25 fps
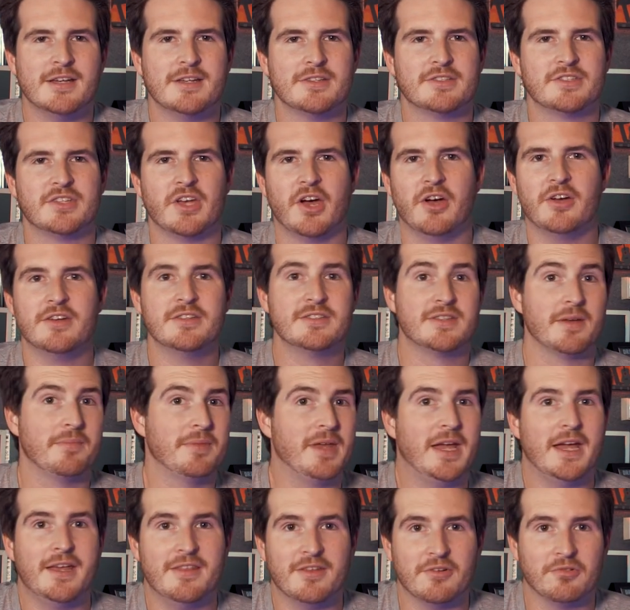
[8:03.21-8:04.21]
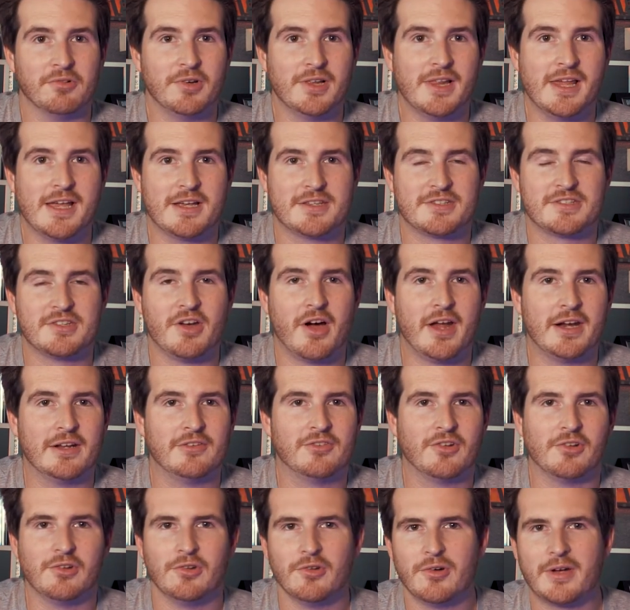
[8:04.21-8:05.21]
So something either really
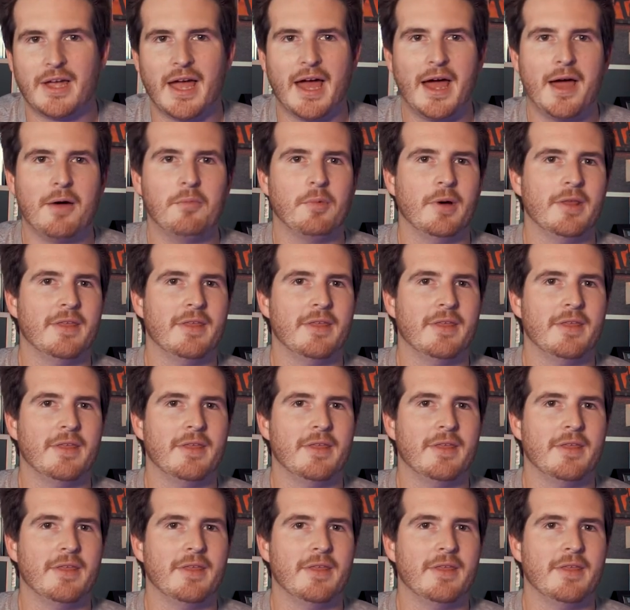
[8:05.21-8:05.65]
exciting to look at,